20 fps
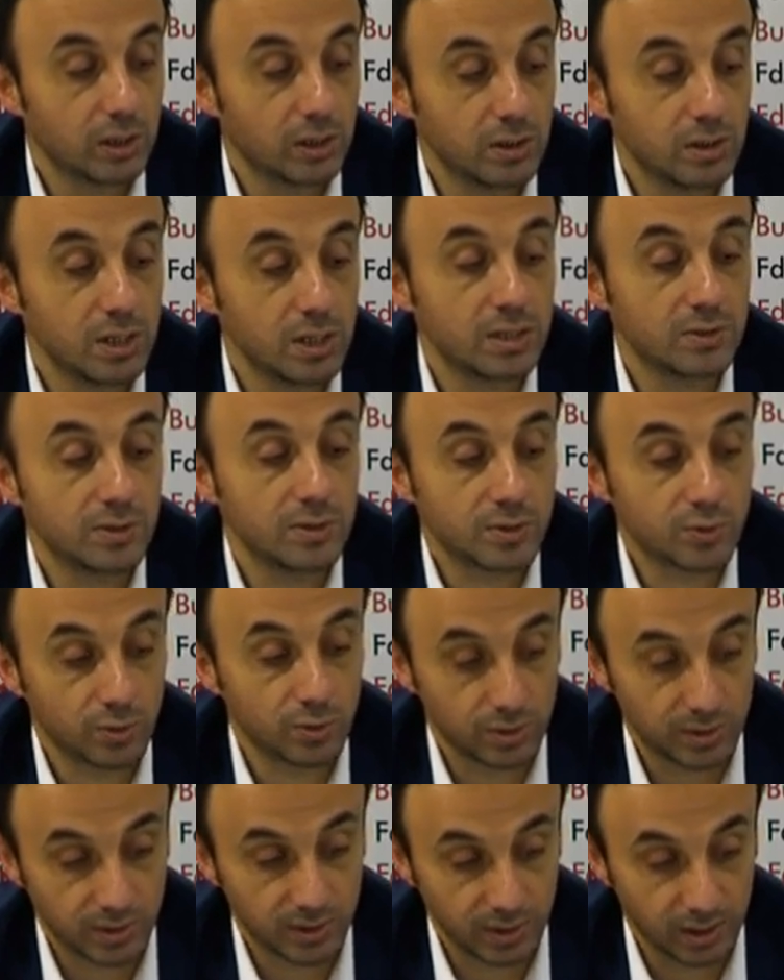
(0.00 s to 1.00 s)
This
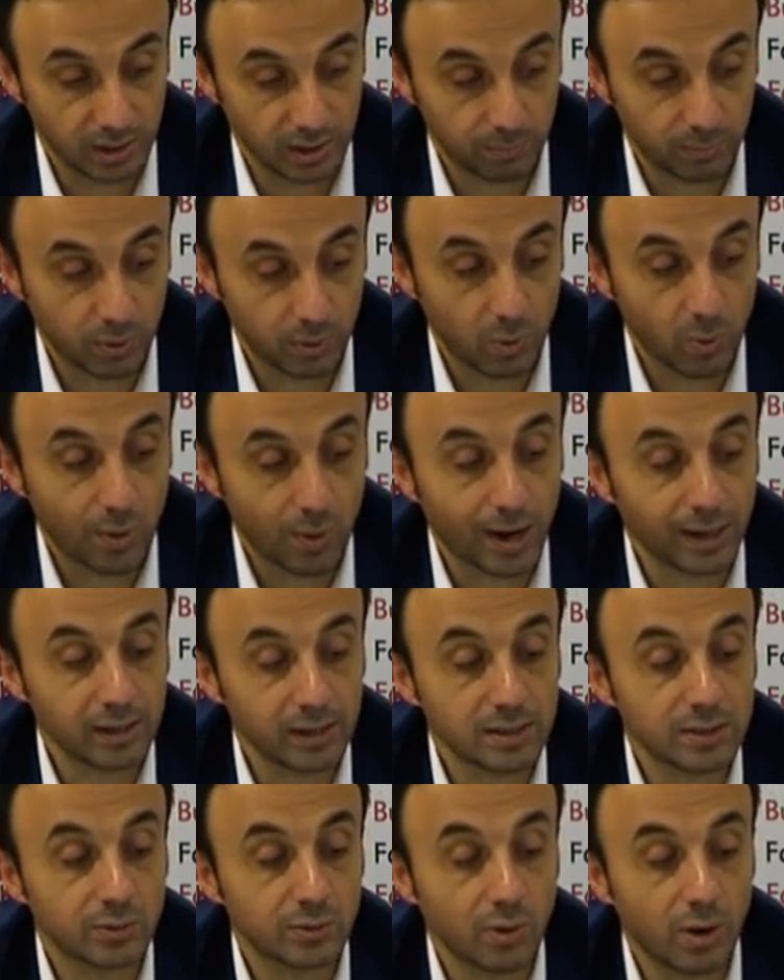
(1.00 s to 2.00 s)
research study provided
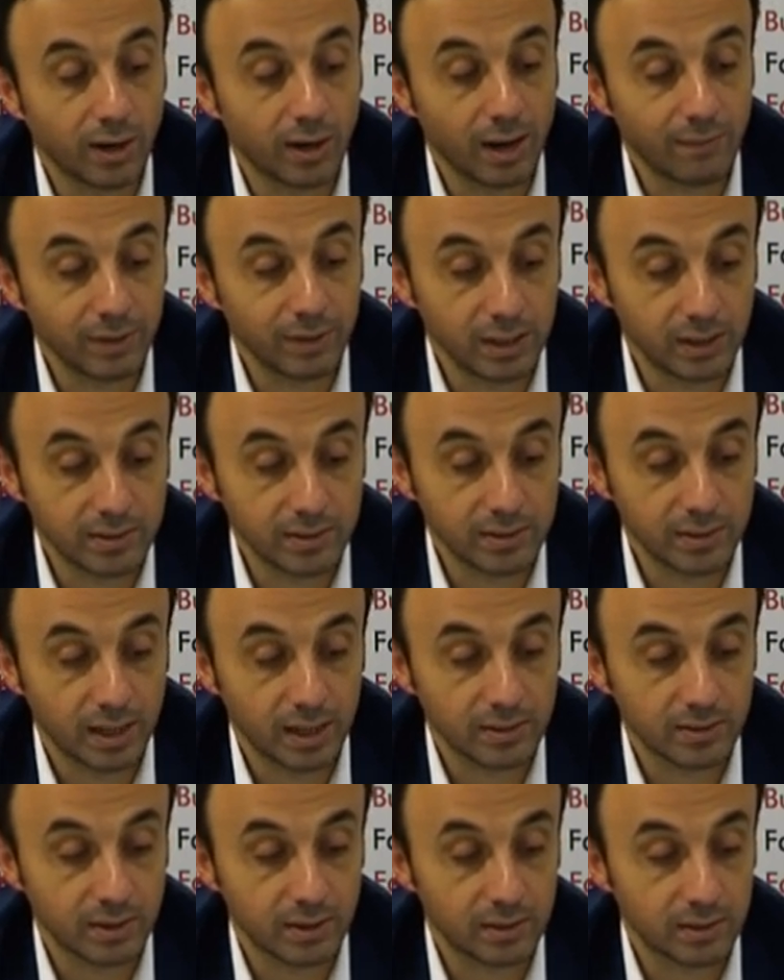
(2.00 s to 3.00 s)
strong evidence
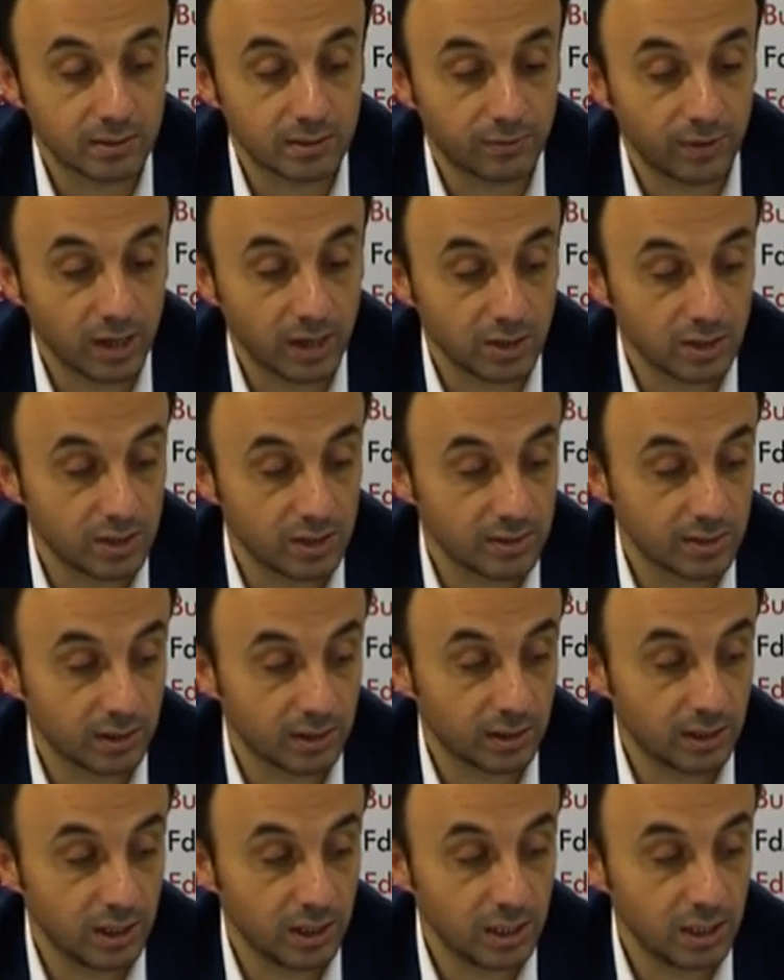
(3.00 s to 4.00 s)
that satisfaction is a
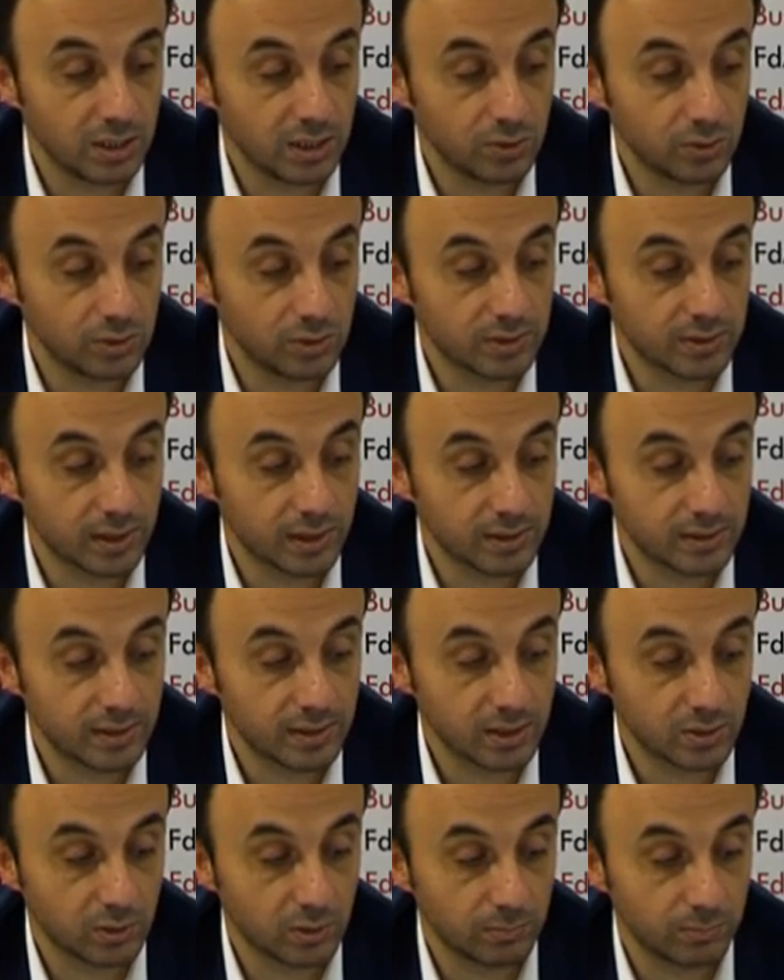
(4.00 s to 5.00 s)
key to the
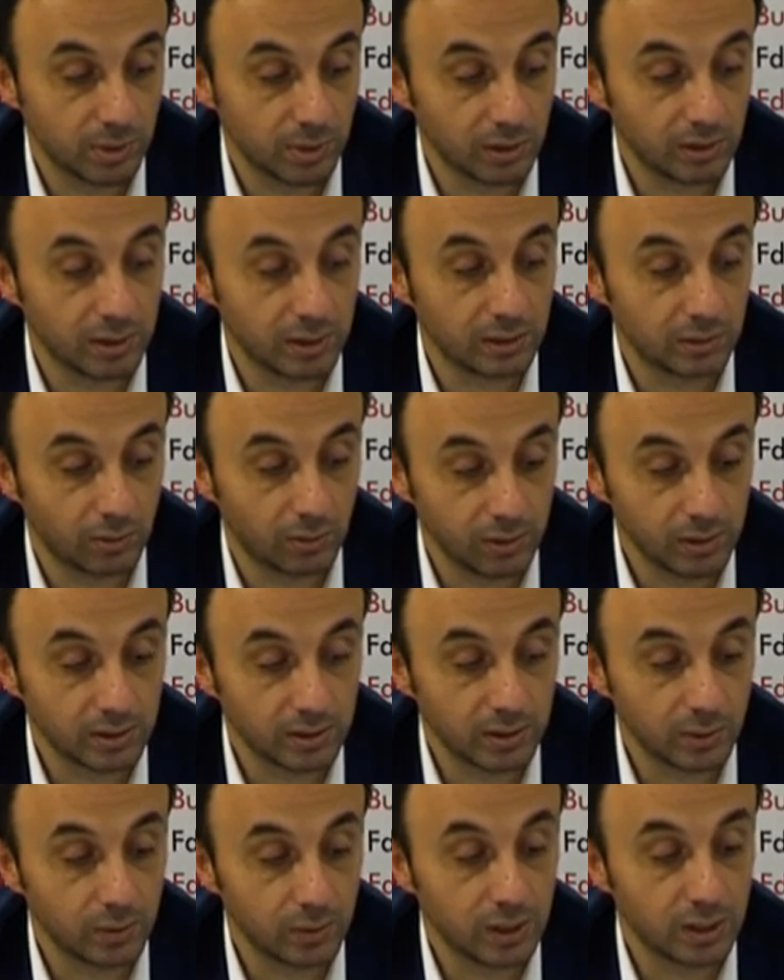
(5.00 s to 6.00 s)
success of building
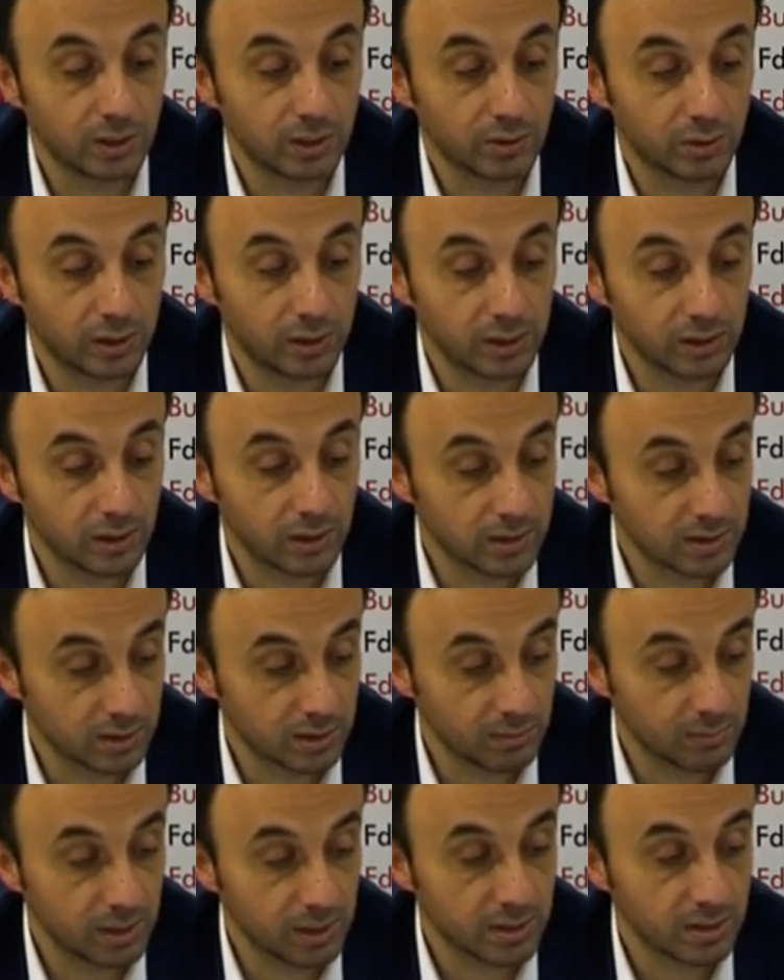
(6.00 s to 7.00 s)
loyalty within current
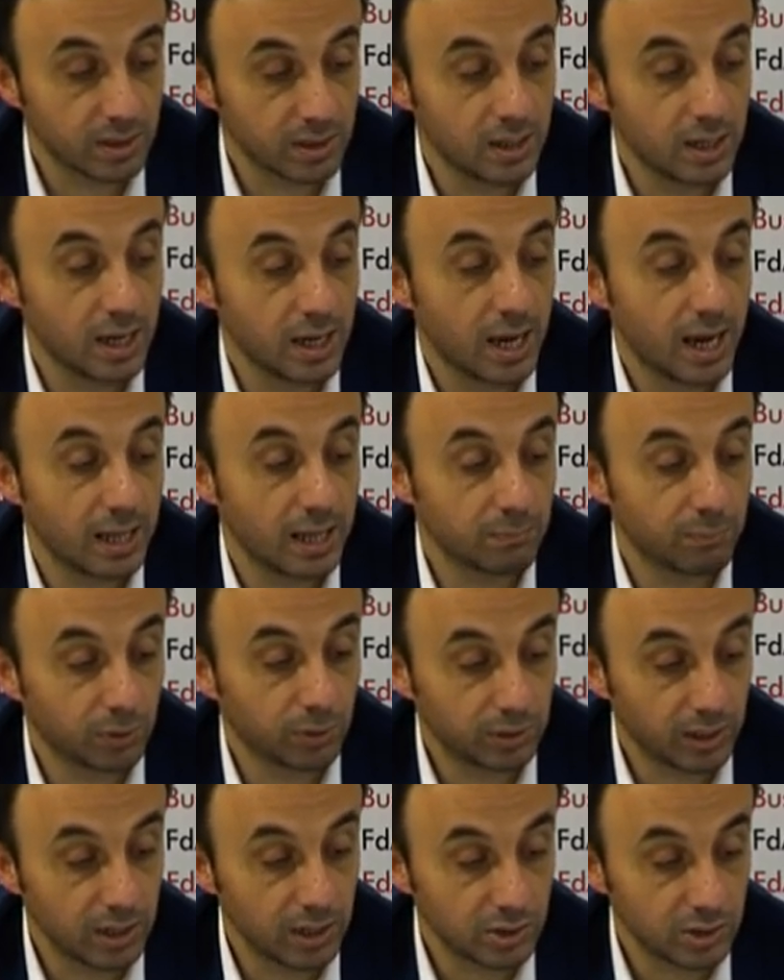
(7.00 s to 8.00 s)
customers and
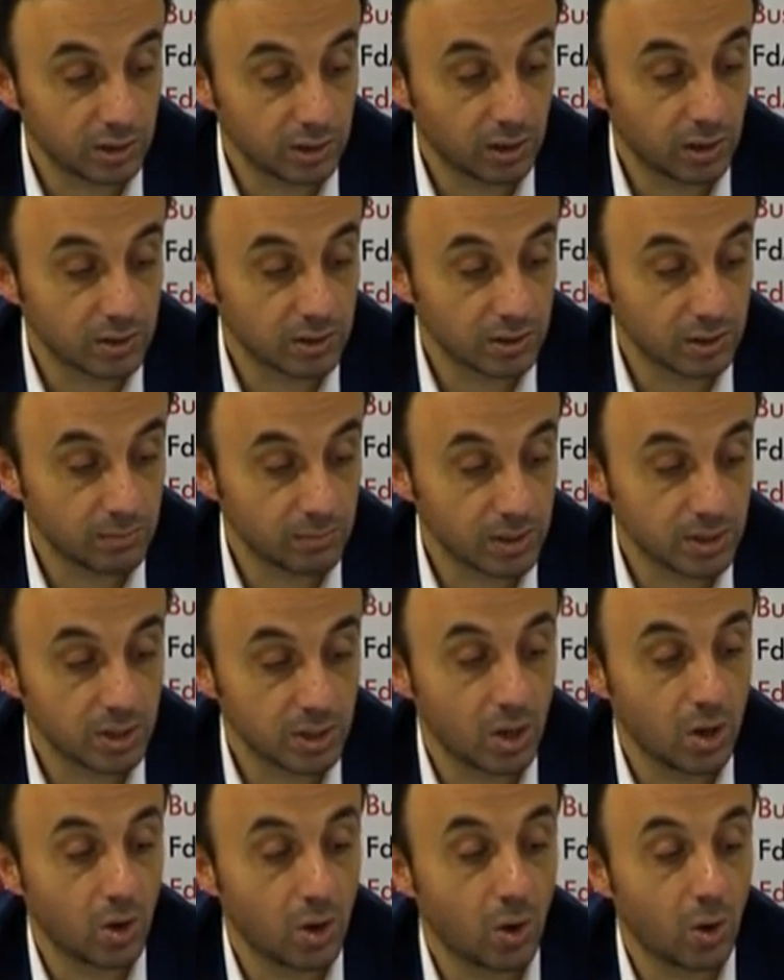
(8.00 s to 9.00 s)
potential customers,
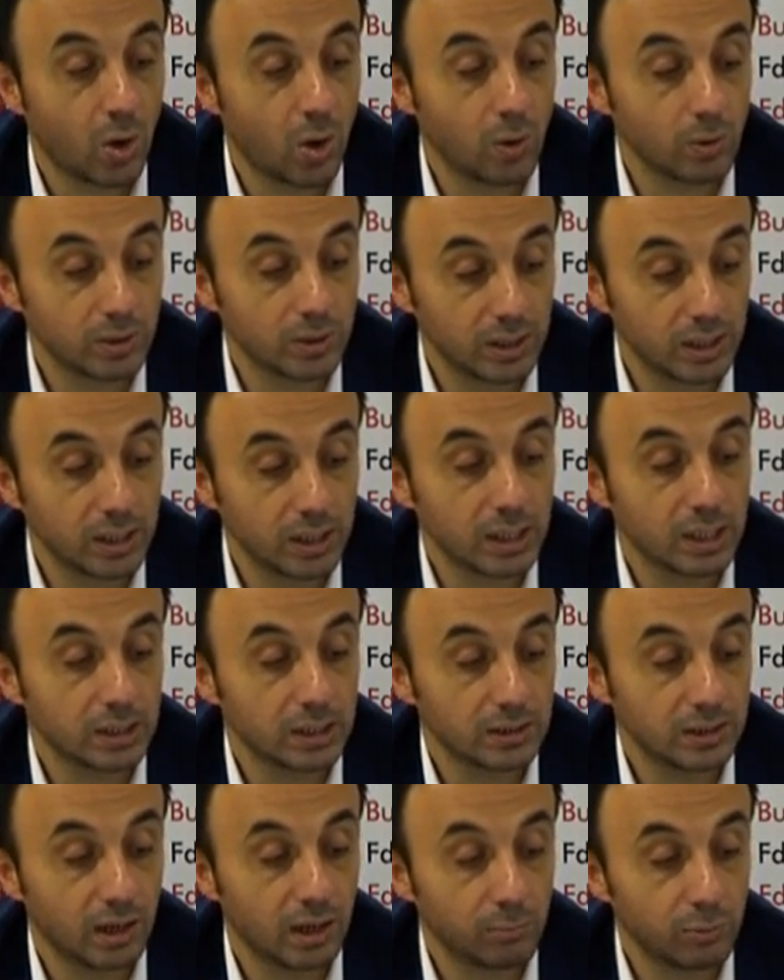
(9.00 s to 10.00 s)
or the
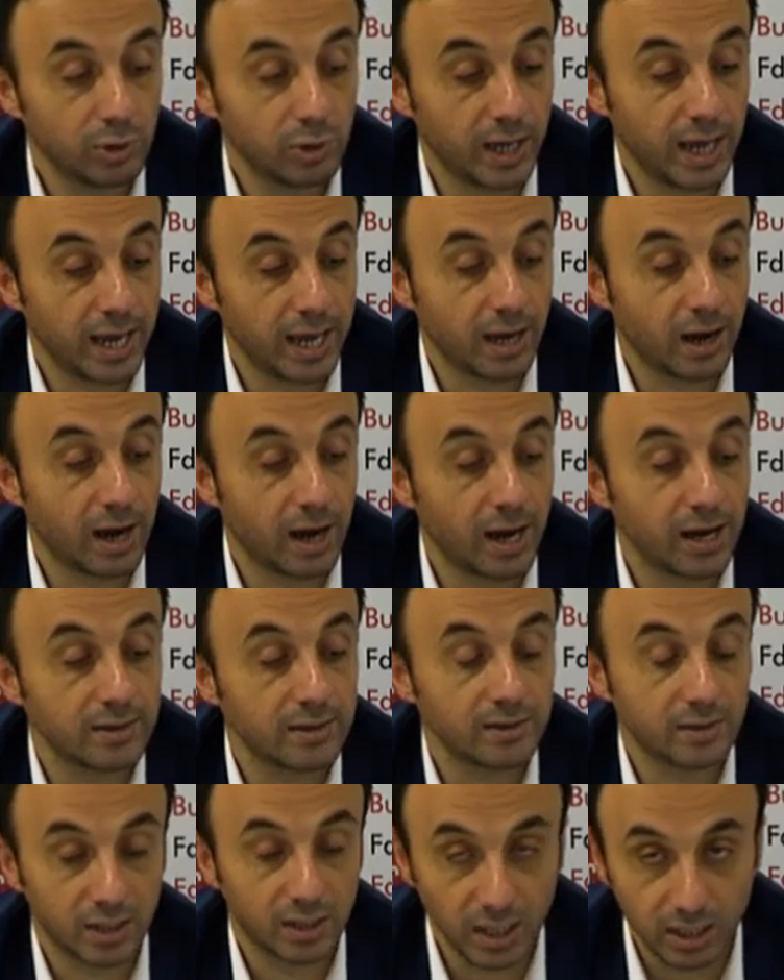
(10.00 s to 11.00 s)
WAI
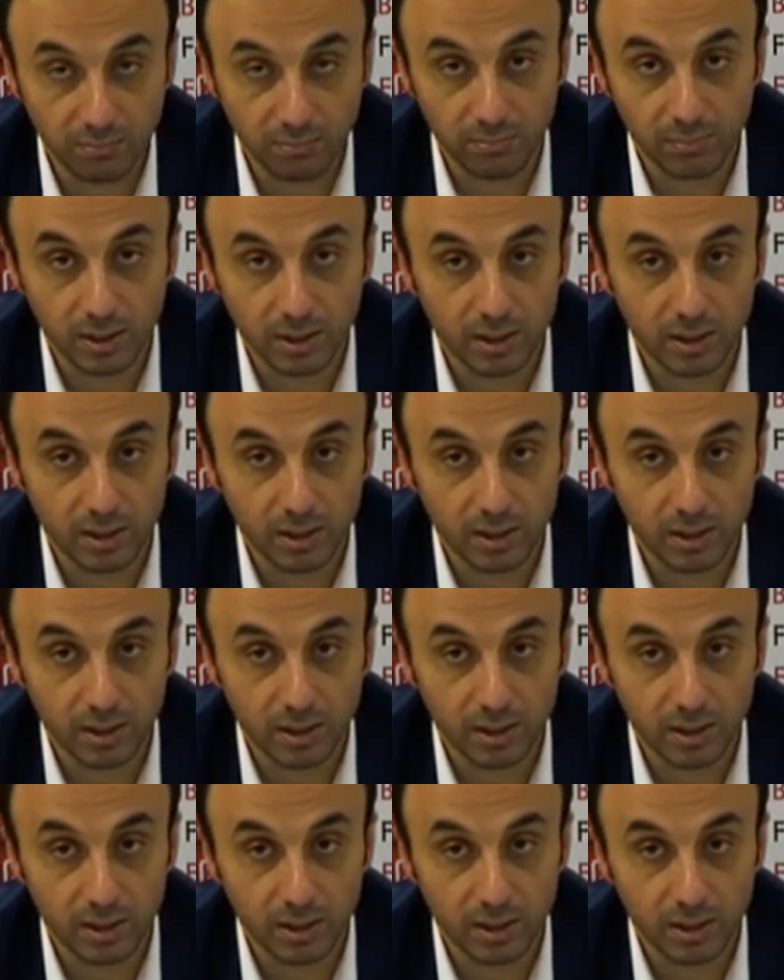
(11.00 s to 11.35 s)
scheme.